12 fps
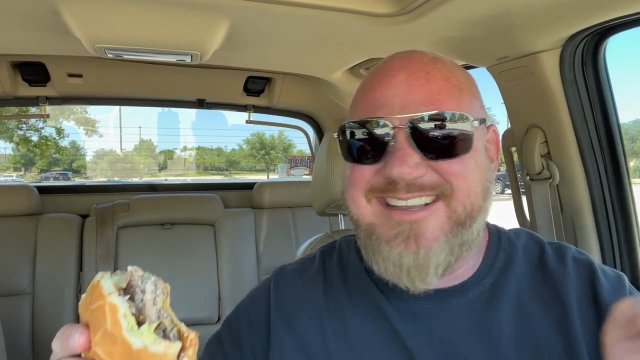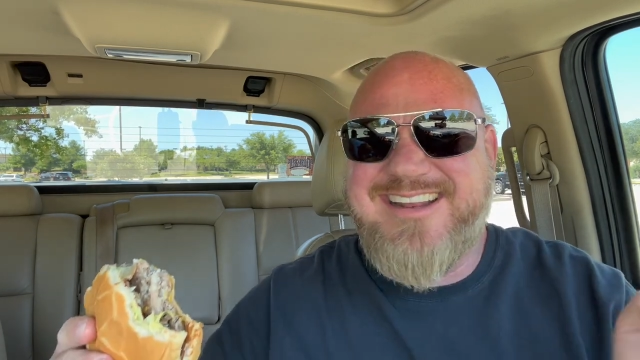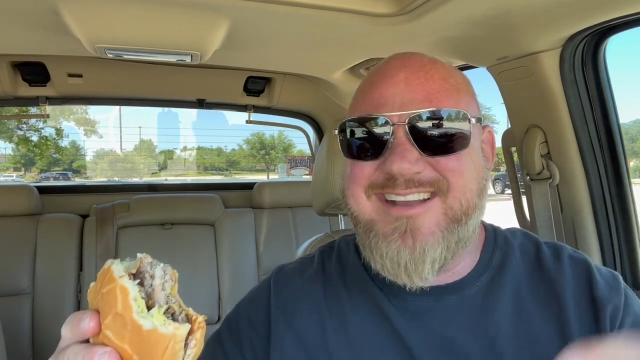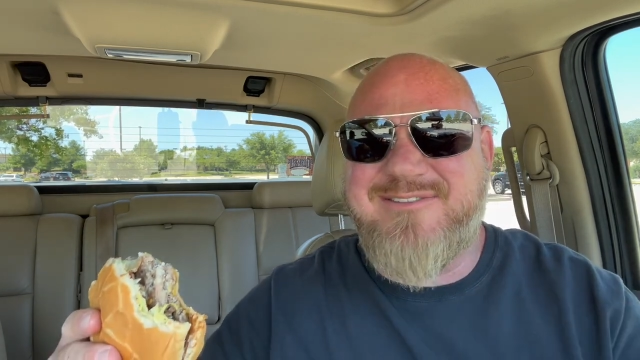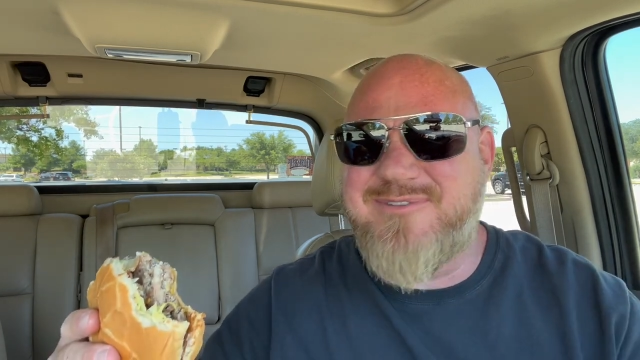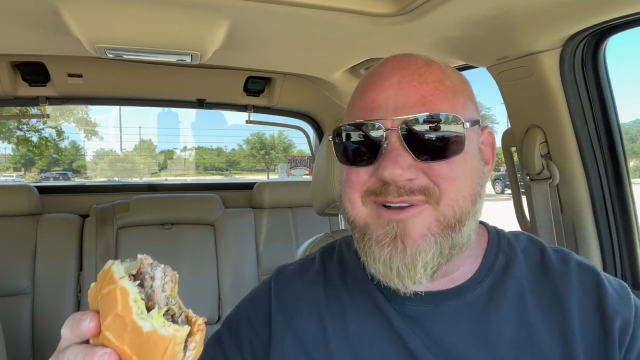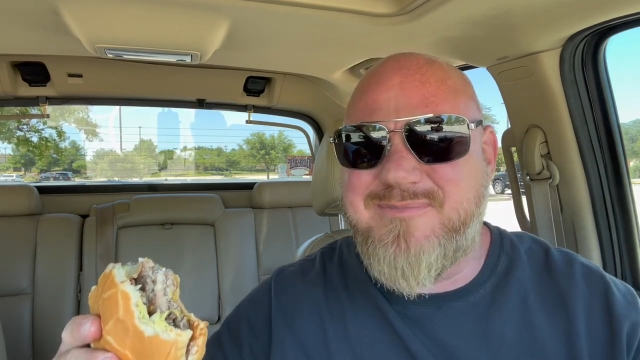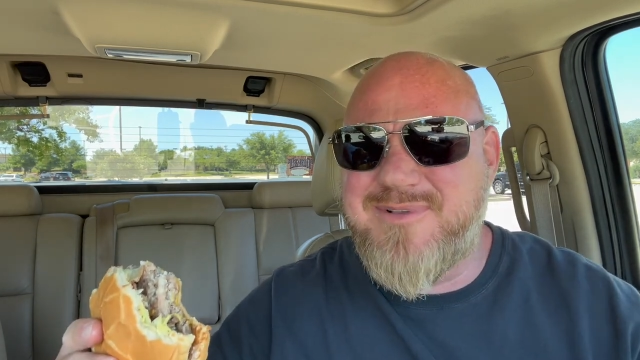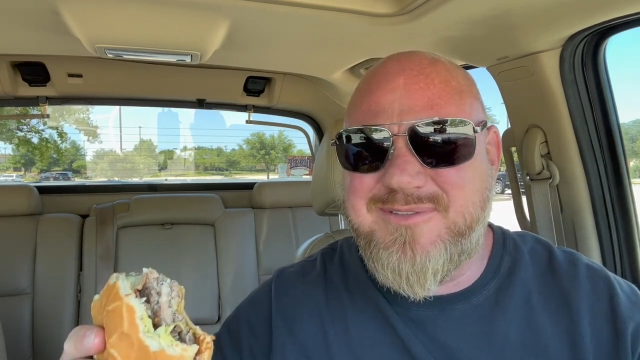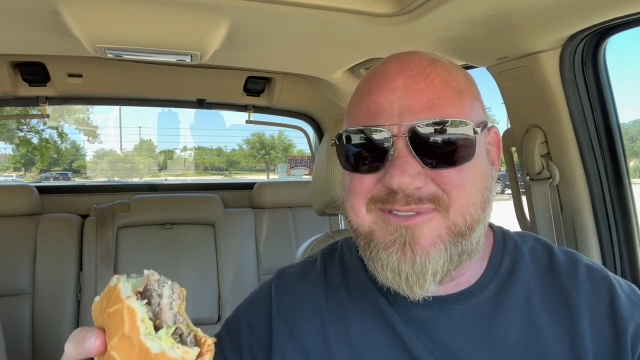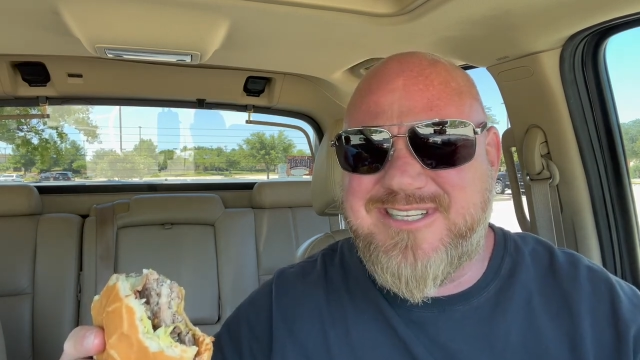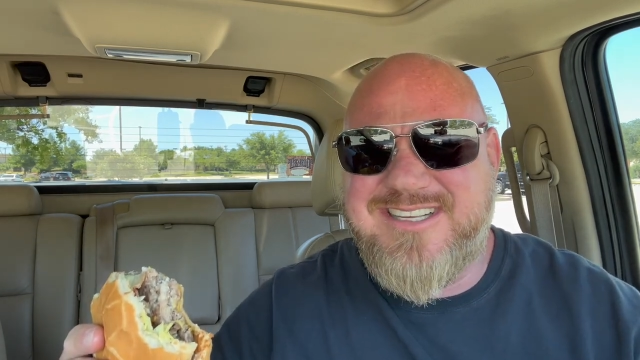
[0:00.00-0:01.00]
It ain't real
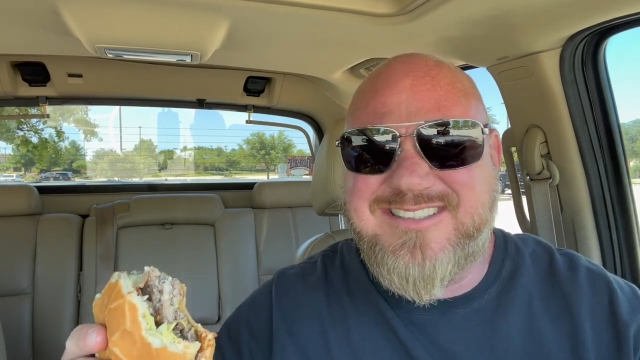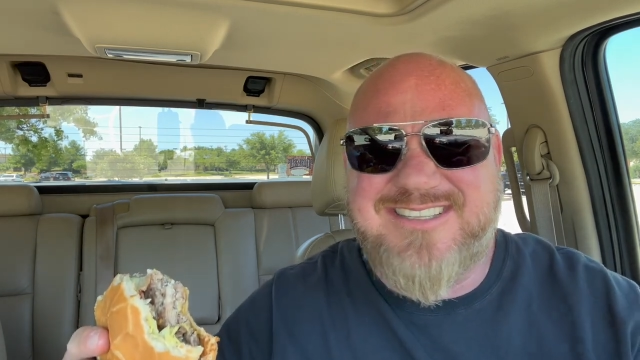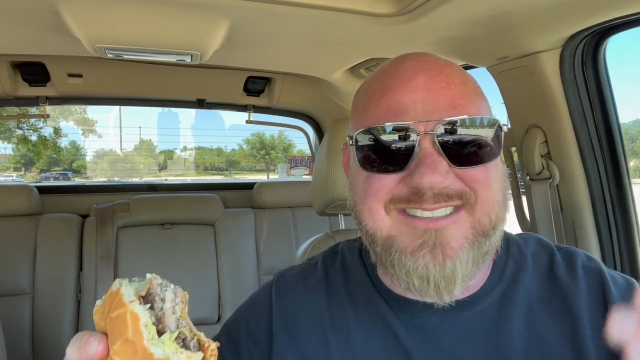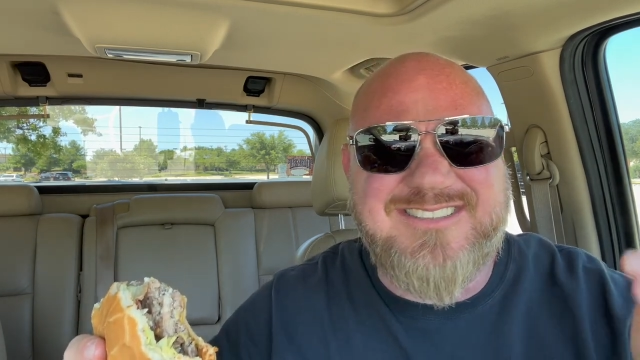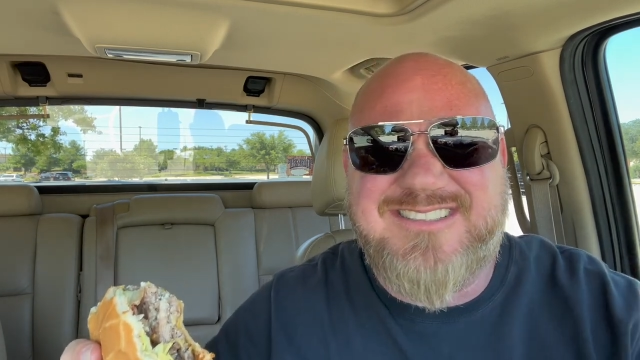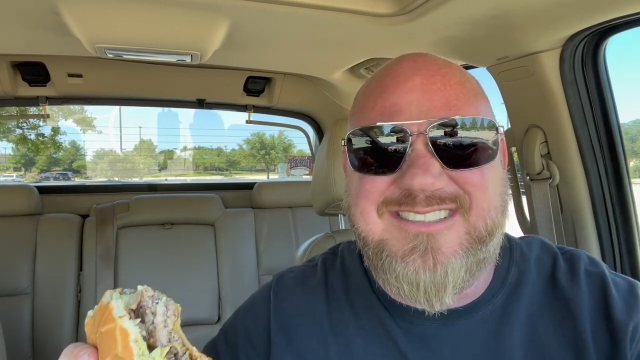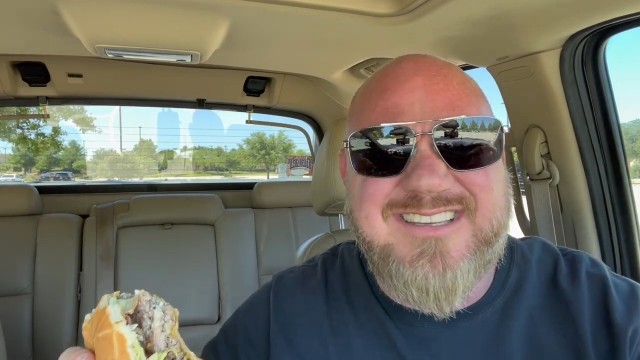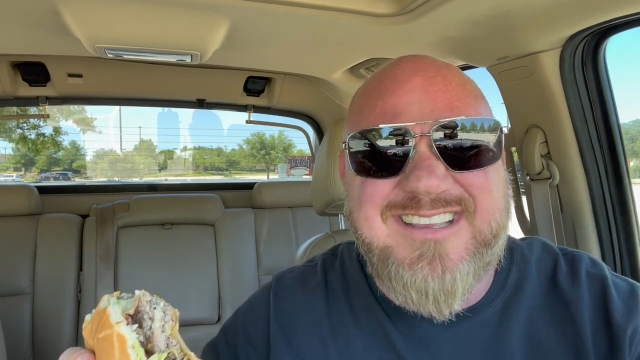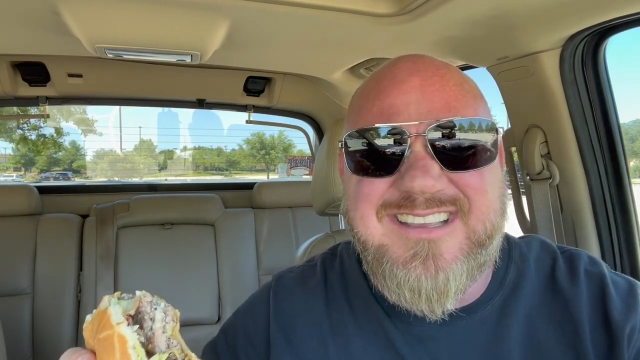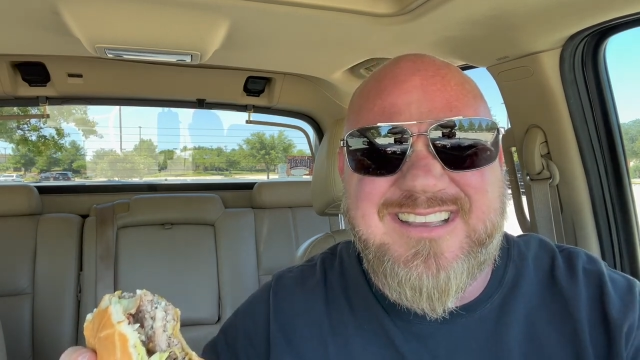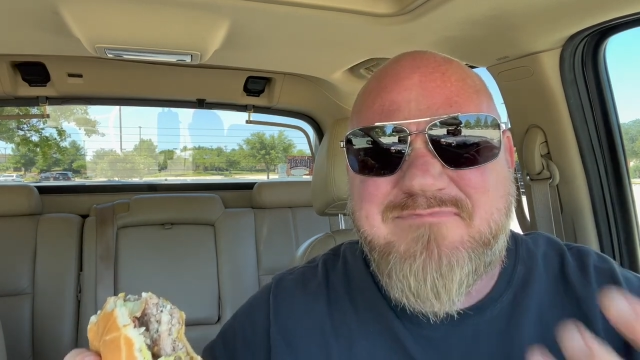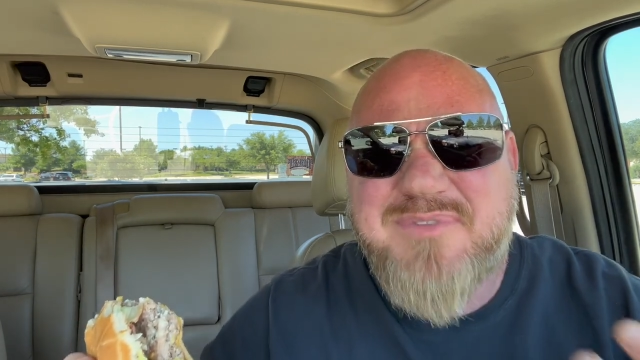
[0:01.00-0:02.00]
blue cheese. It's
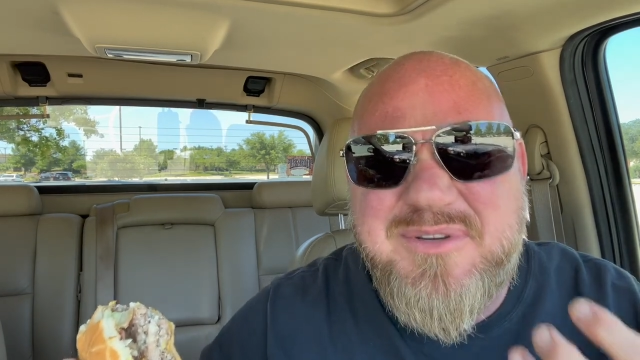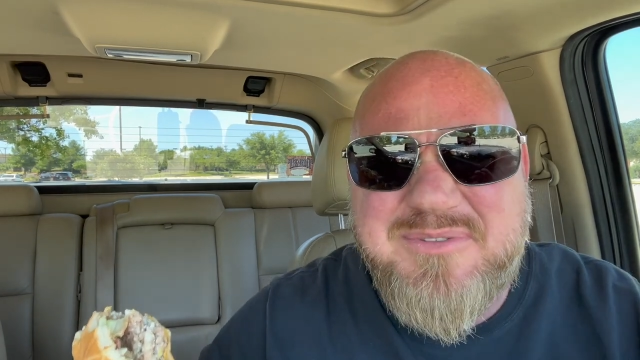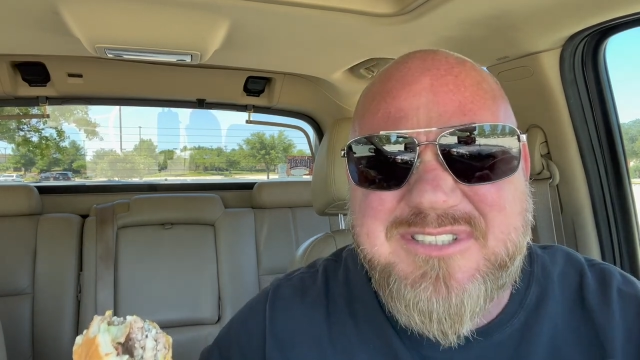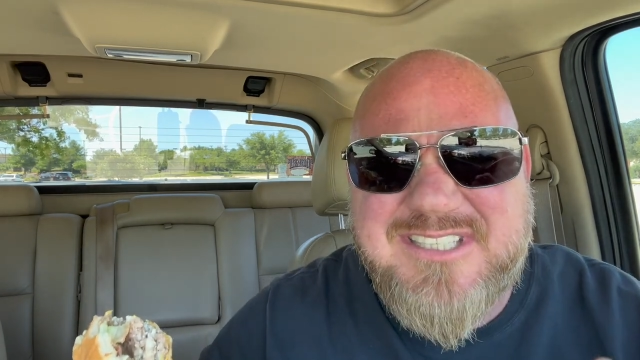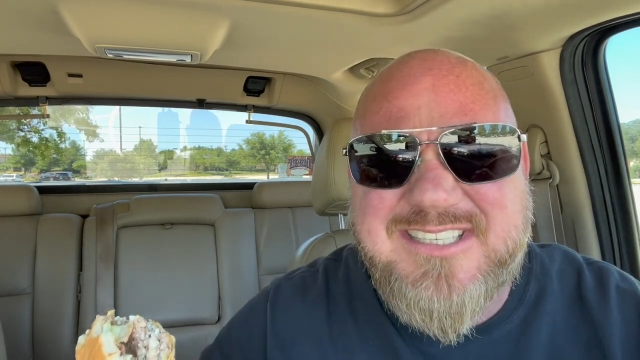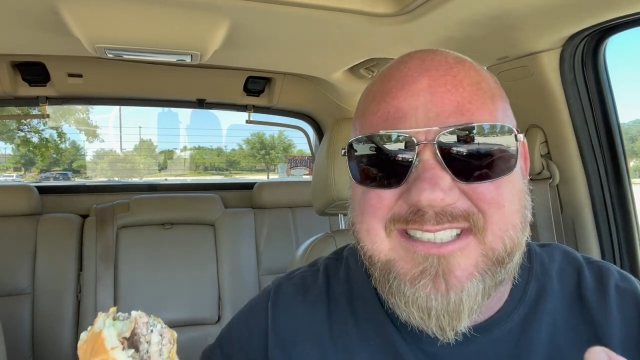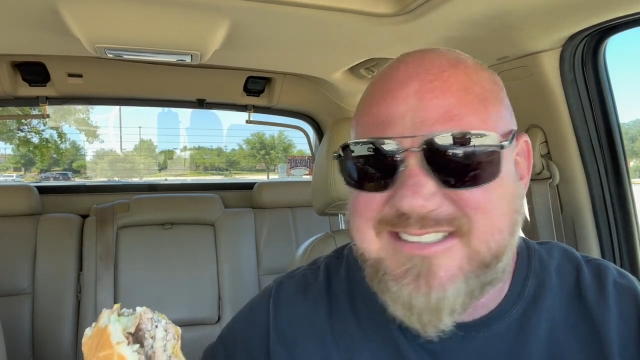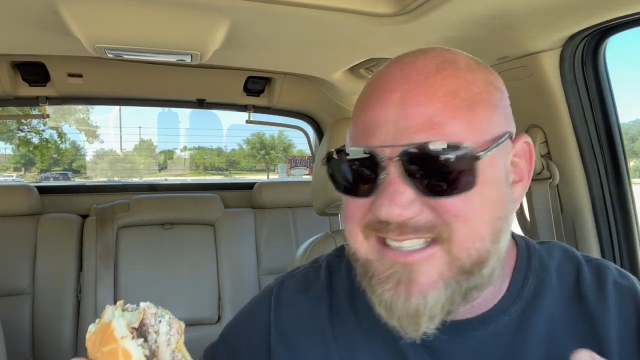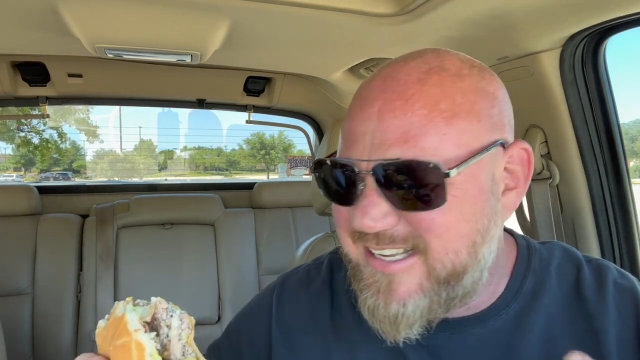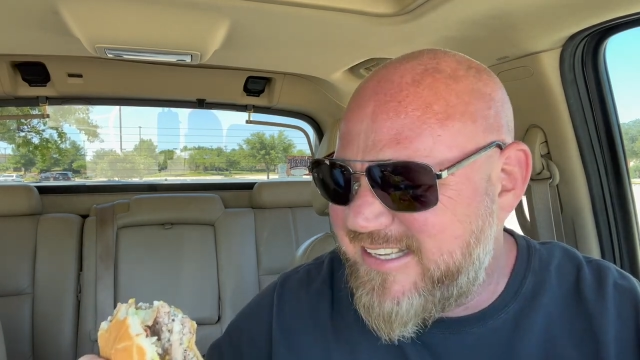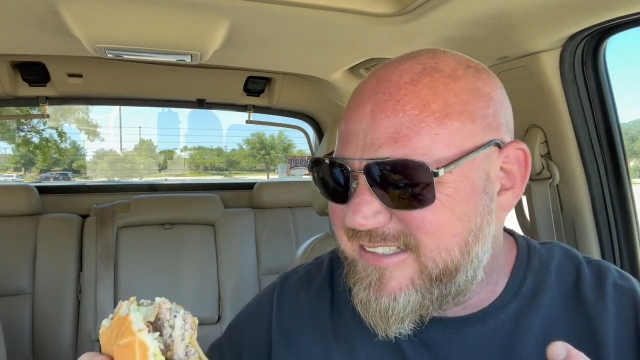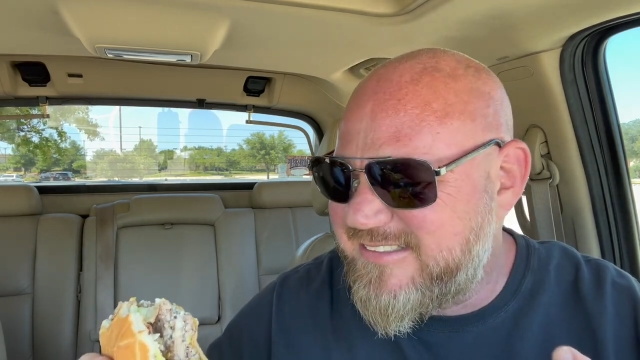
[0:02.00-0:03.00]
eh. blue cheese
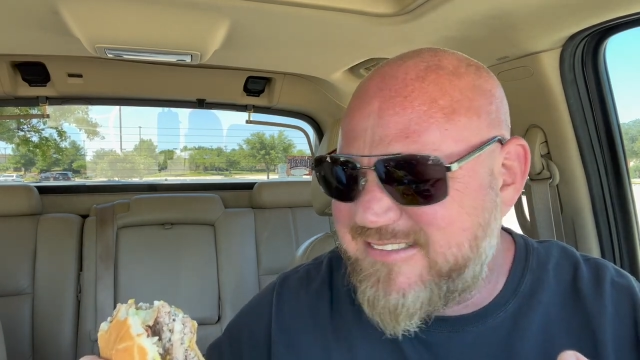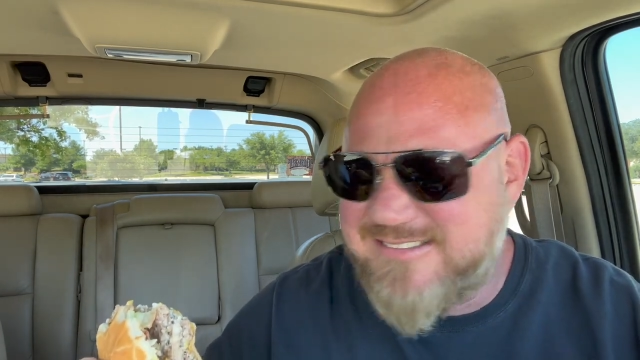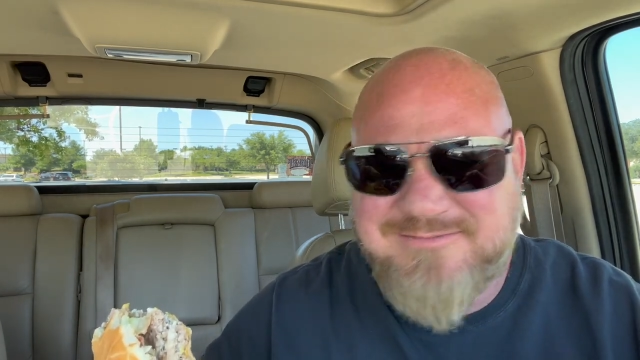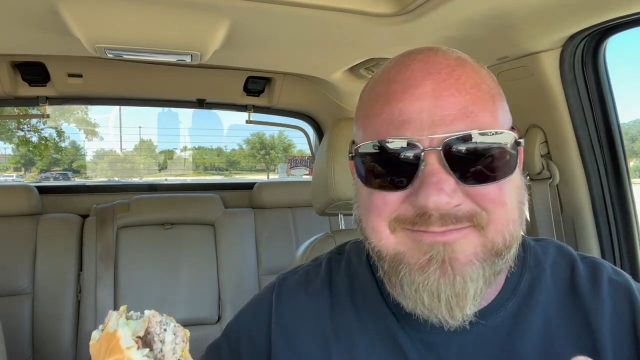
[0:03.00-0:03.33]
is